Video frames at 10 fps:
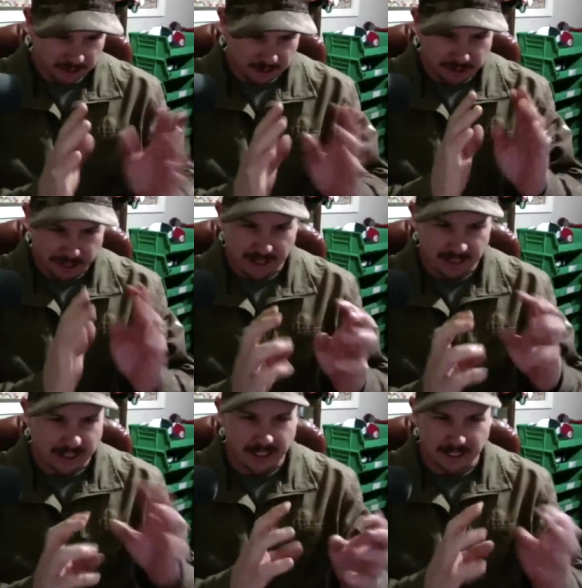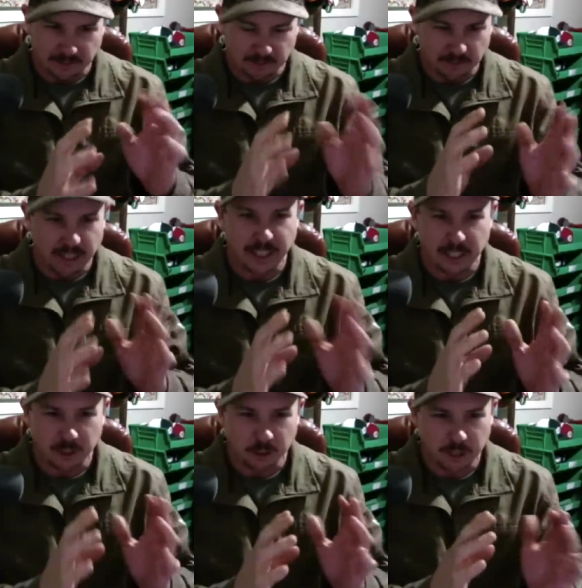that kind of
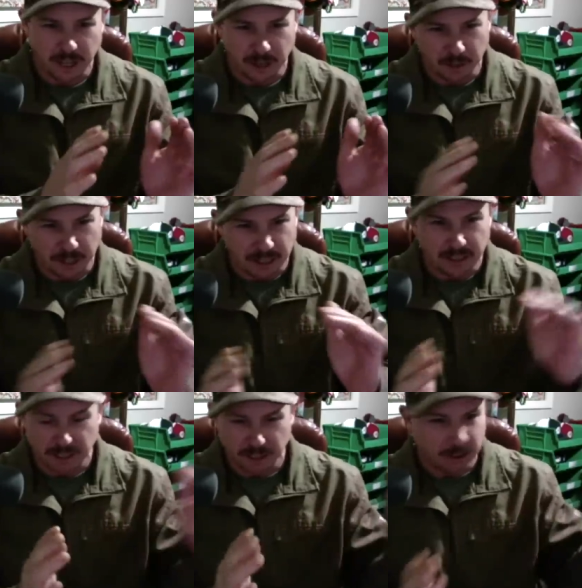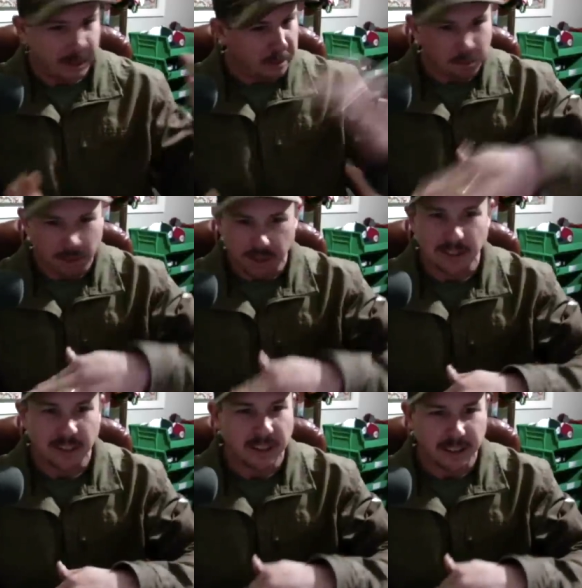initial yellowing until they completely
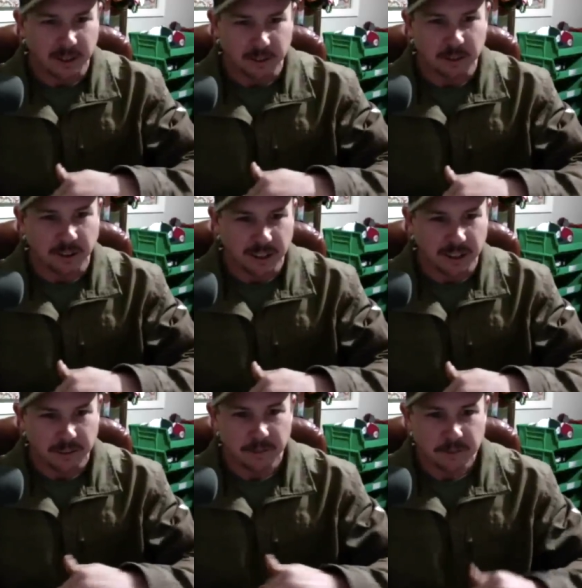lay on the ground?